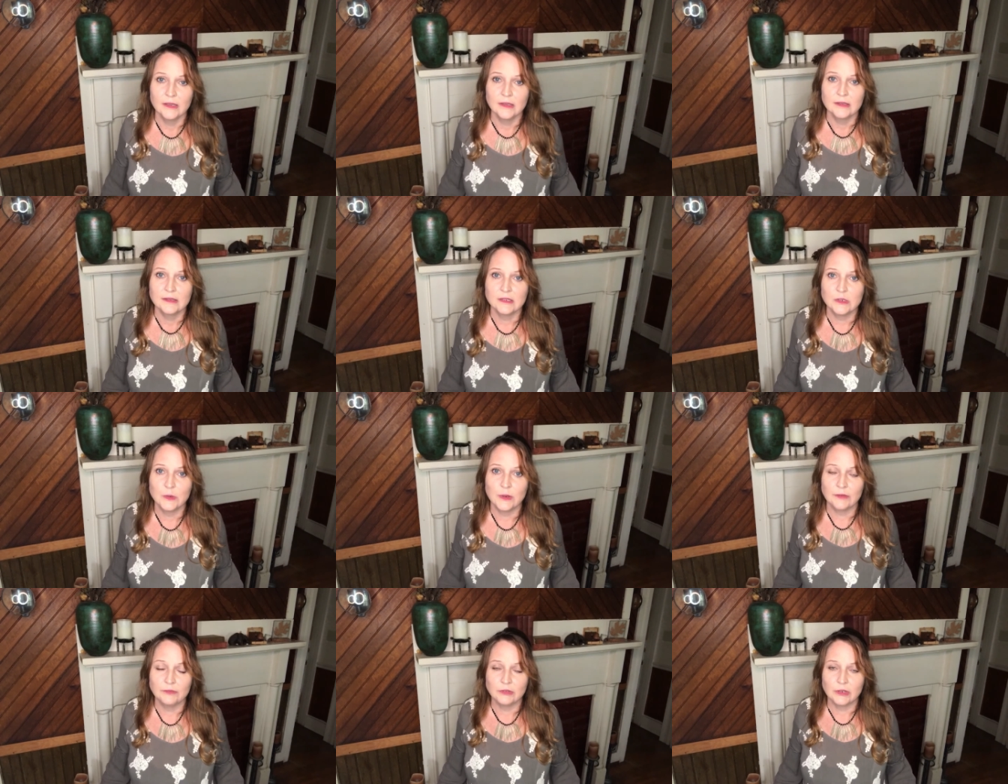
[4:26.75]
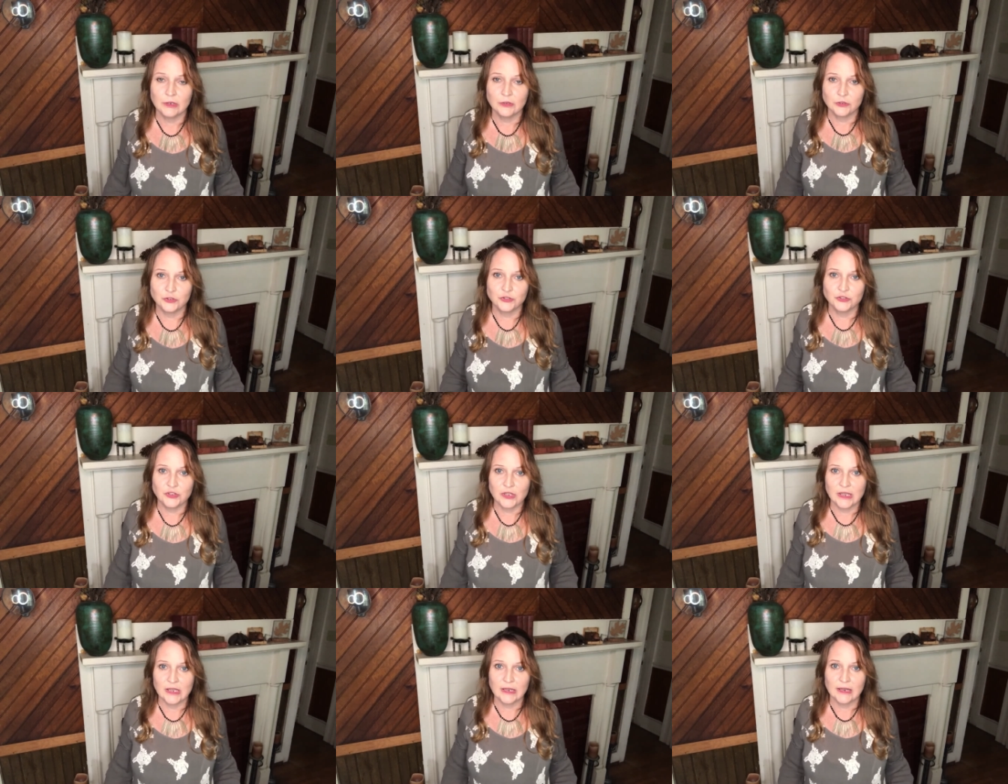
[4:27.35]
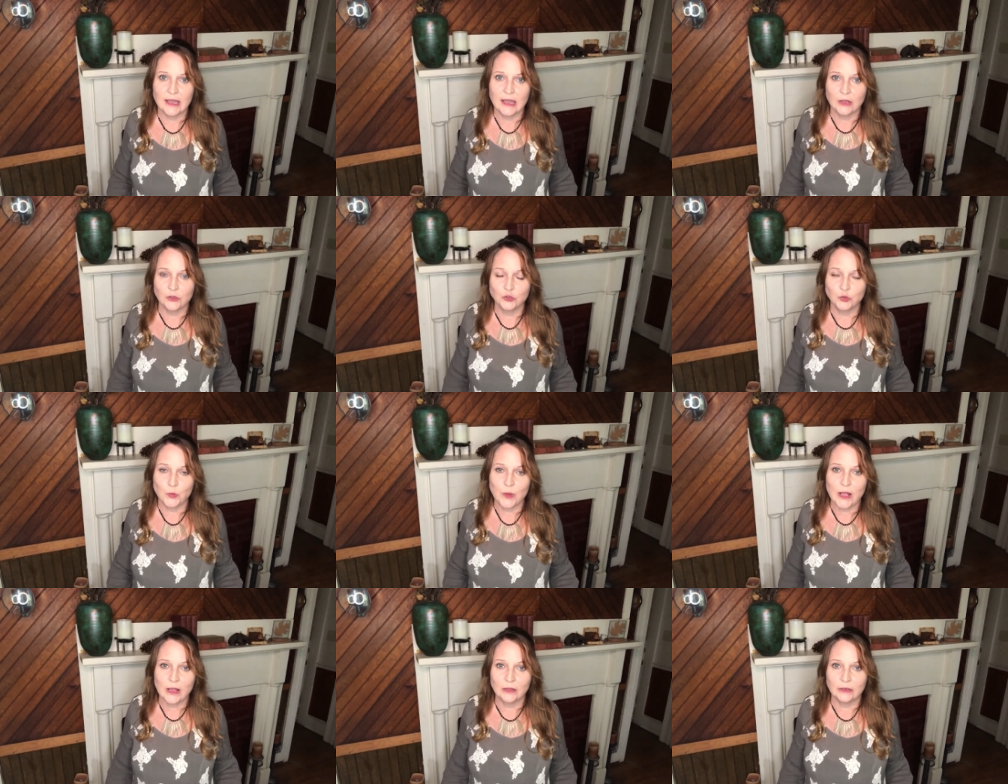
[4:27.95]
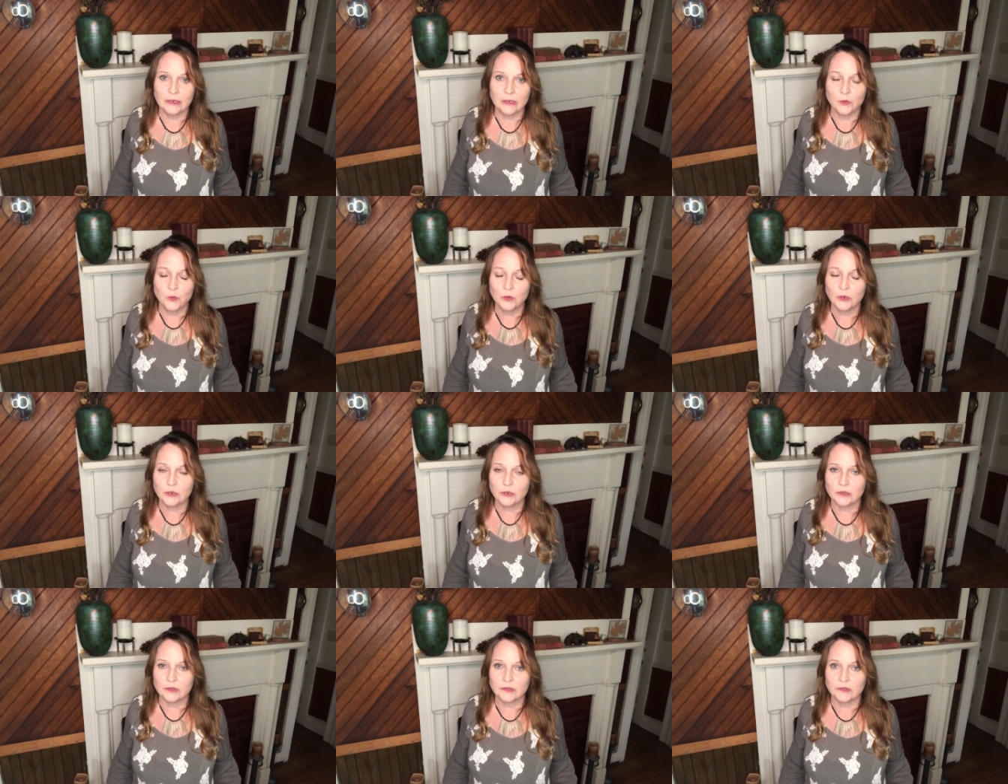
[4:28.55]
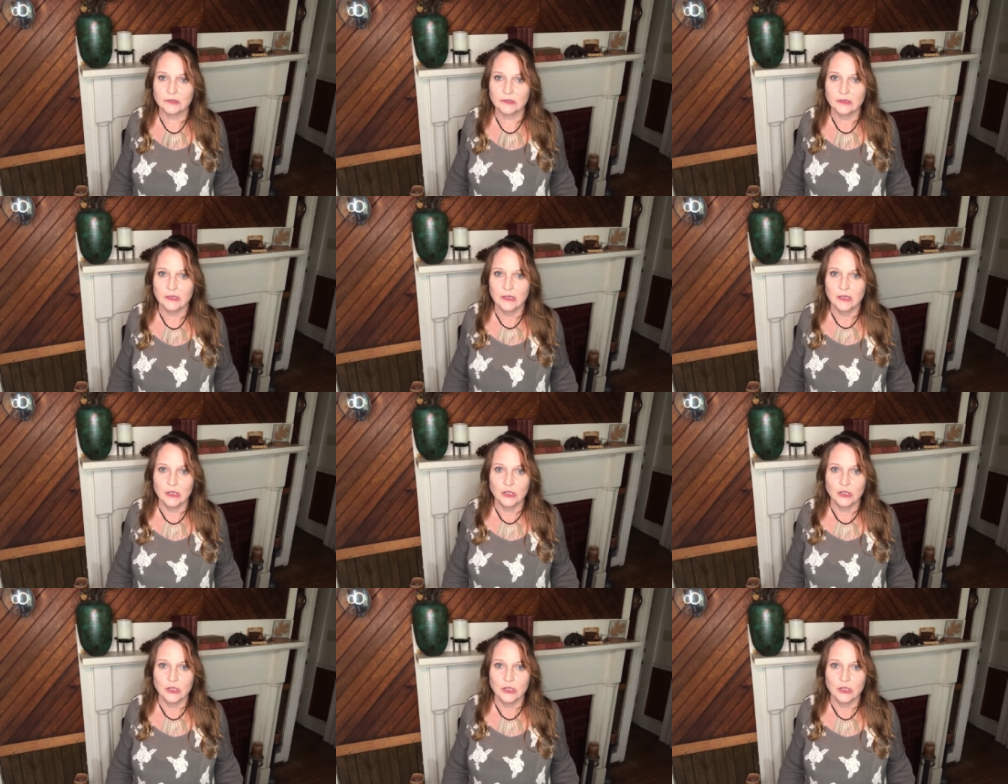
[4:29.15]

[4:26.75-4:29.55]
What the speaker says: So you have to understand how duality works.